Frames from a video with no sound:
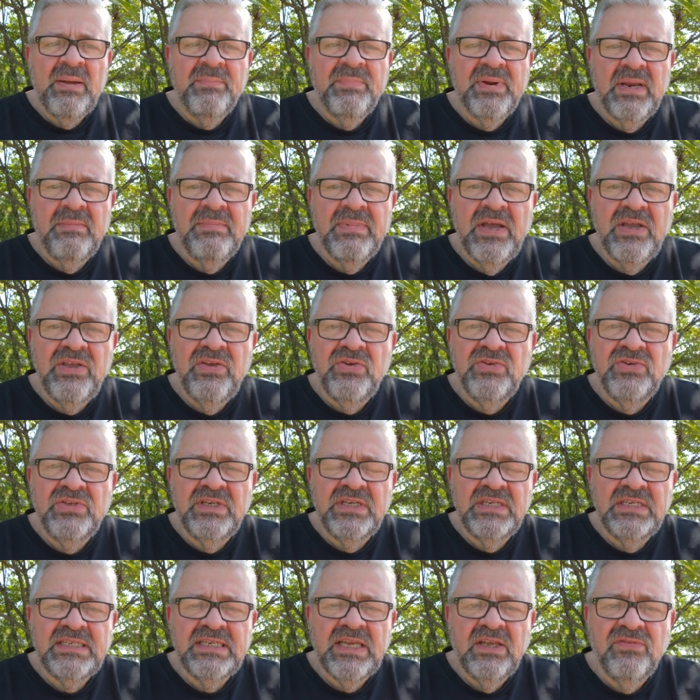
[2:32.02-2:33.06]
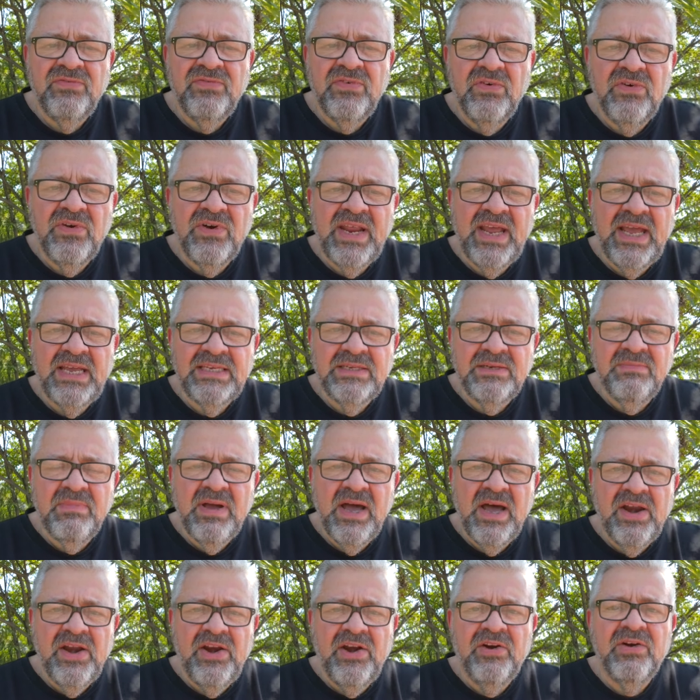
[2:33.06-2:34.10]
But I'm not using a cell phone as a
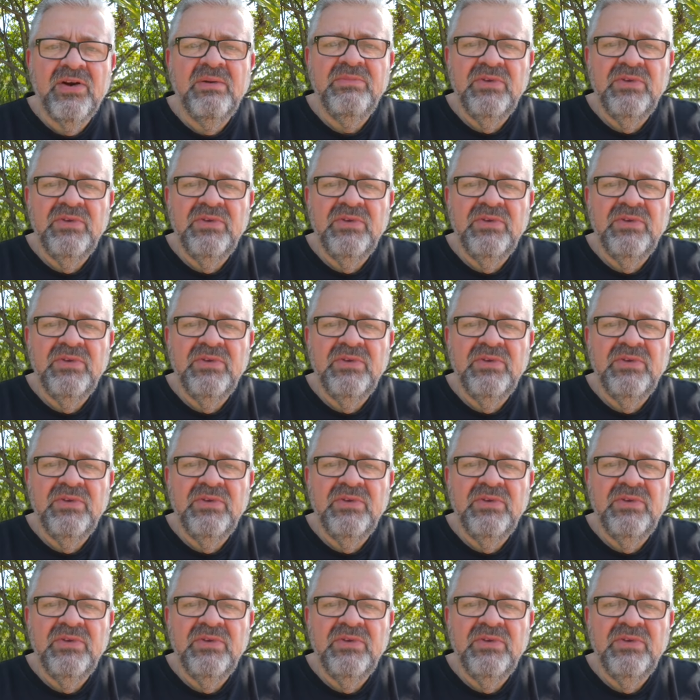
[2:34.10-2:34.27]
monitor.